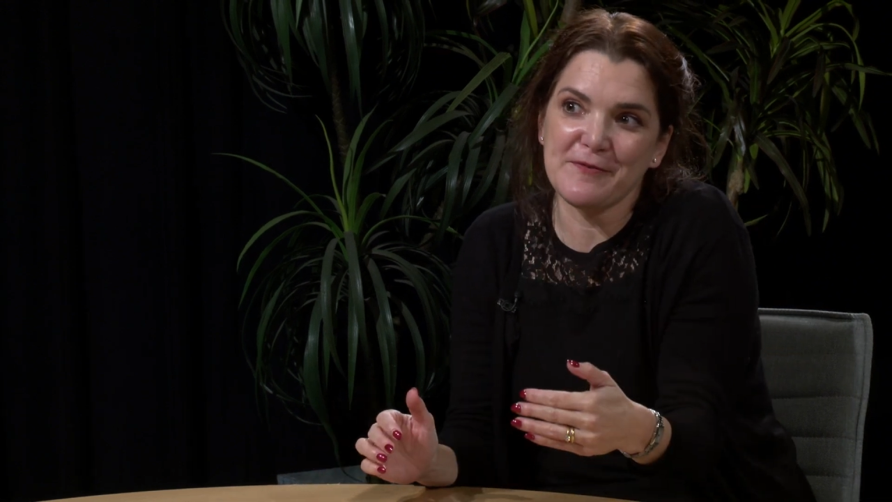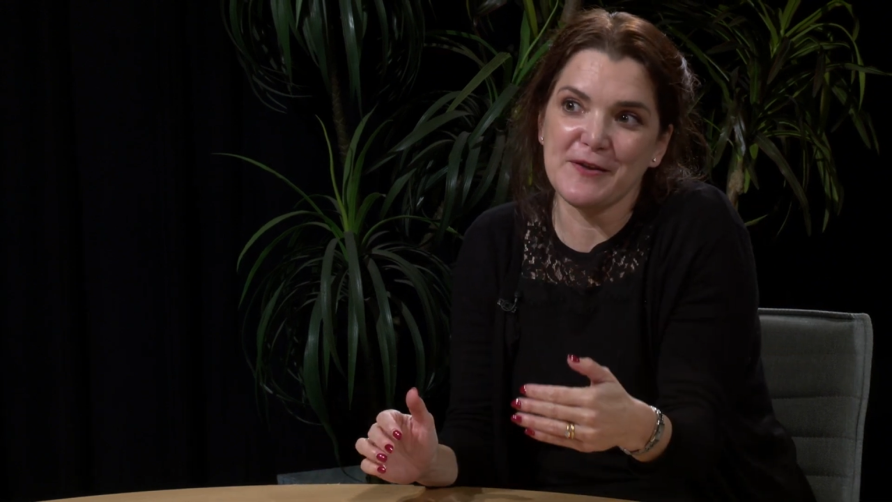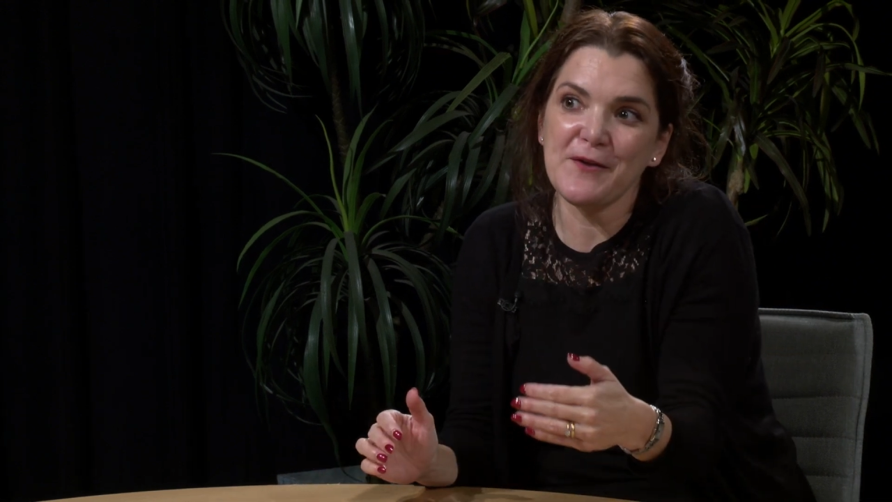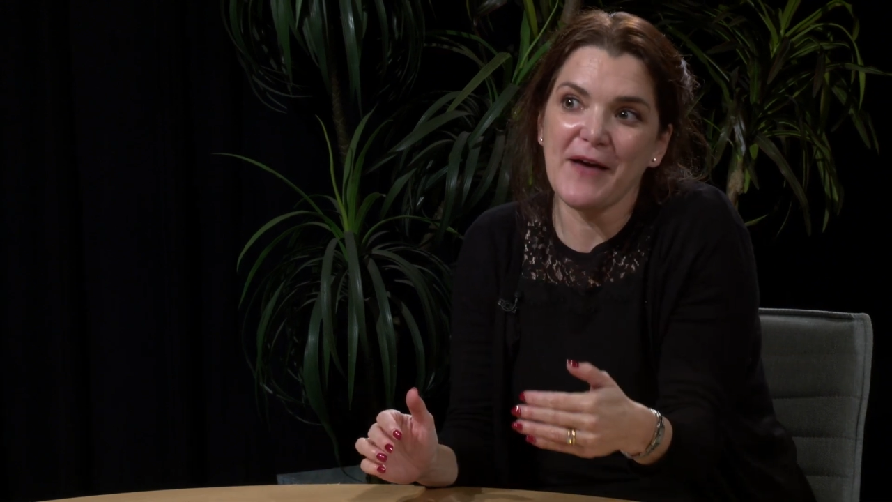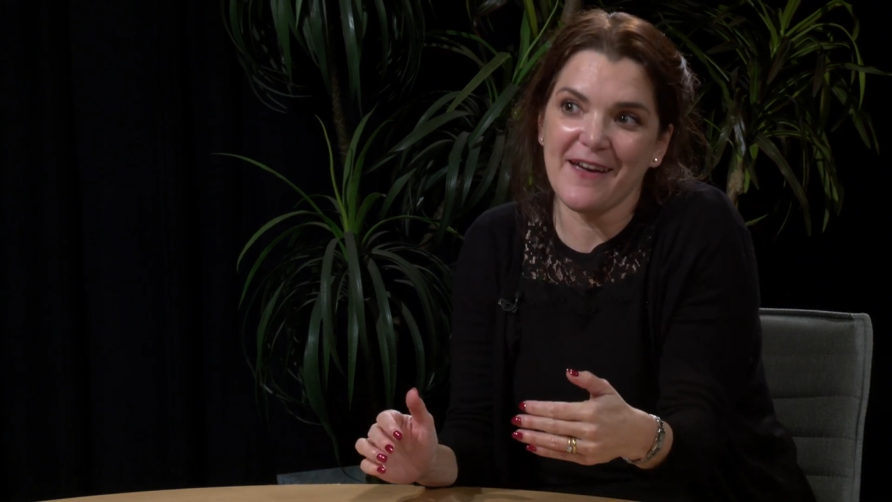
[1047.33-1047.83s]

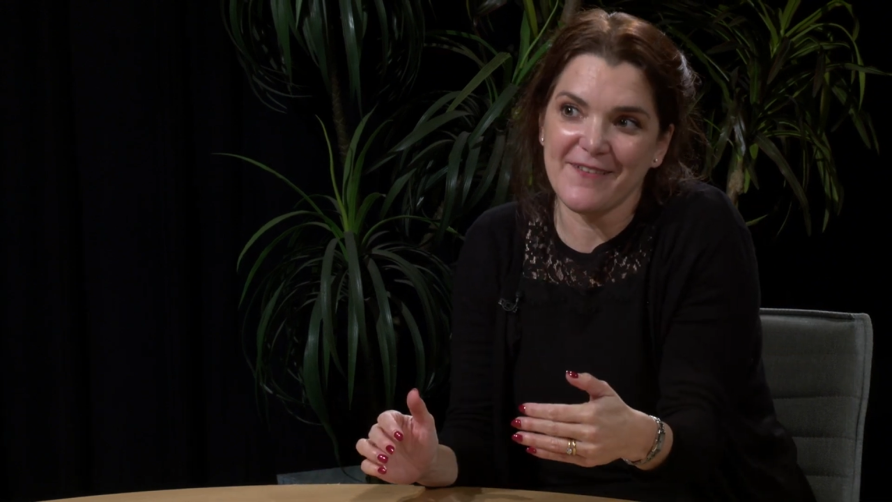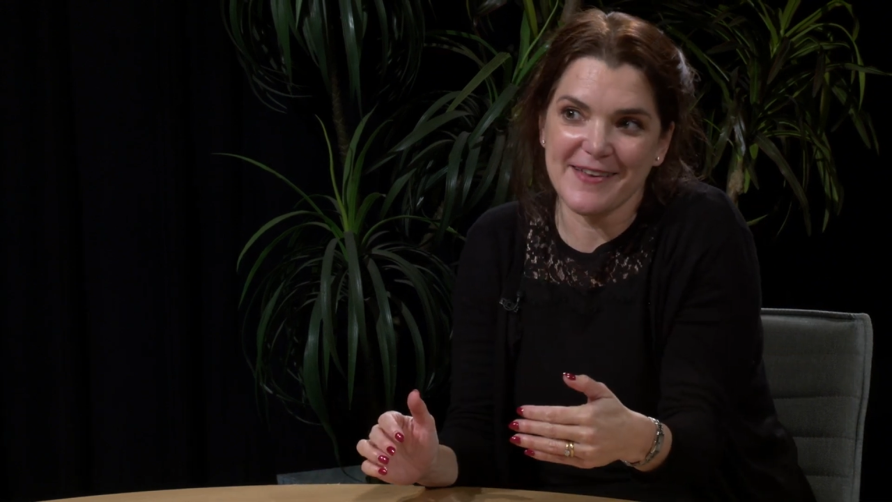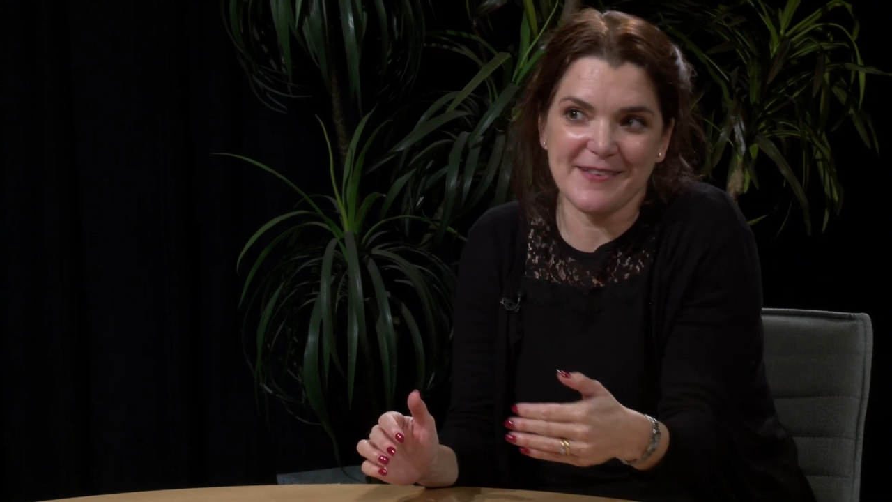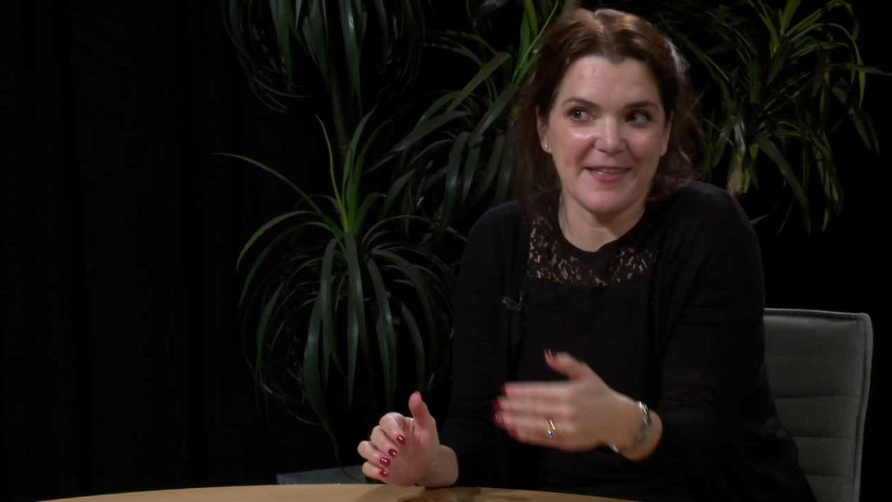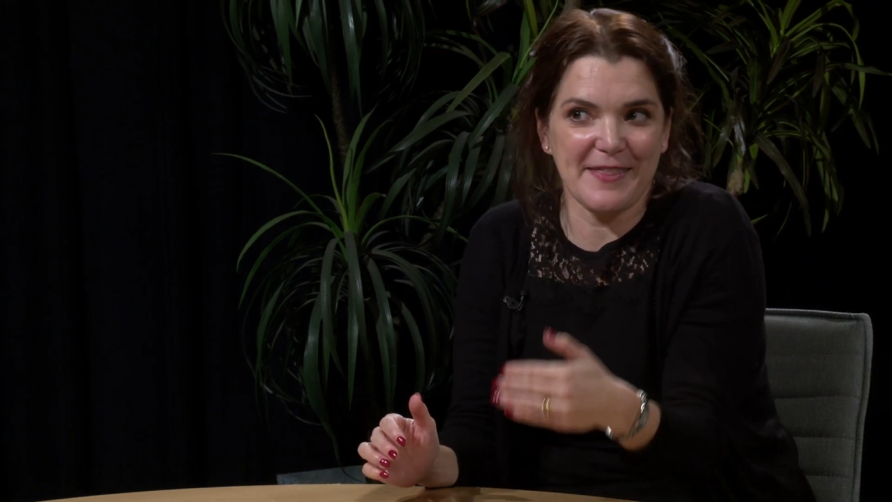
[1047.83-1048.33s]
new
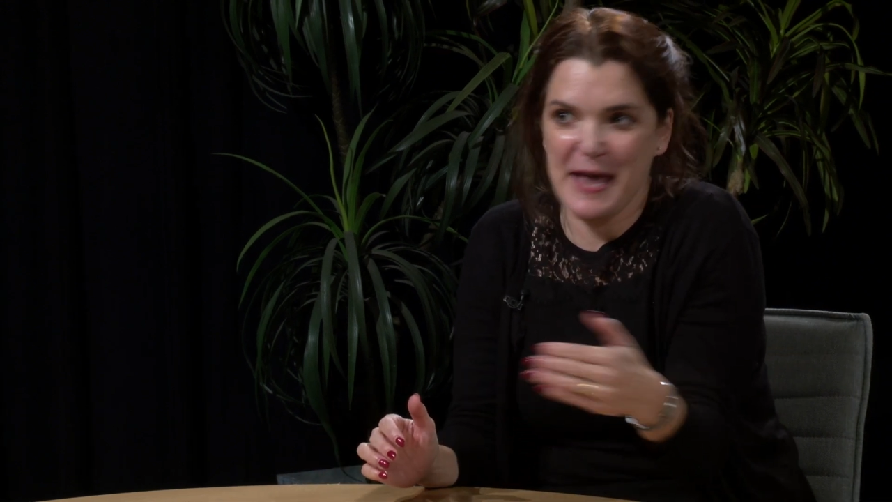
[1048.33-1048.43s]
areas that they